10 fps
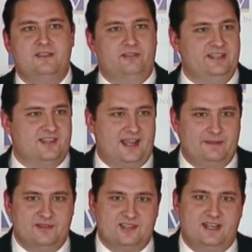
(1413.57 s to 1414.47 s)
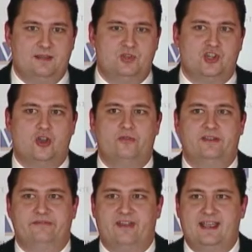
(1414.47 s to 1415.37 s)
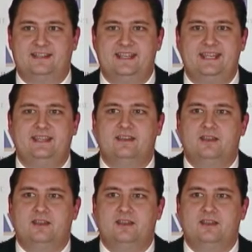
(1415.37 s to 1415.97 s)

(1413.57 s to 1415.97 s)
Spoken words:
Leaked documents on him show that, in fact, he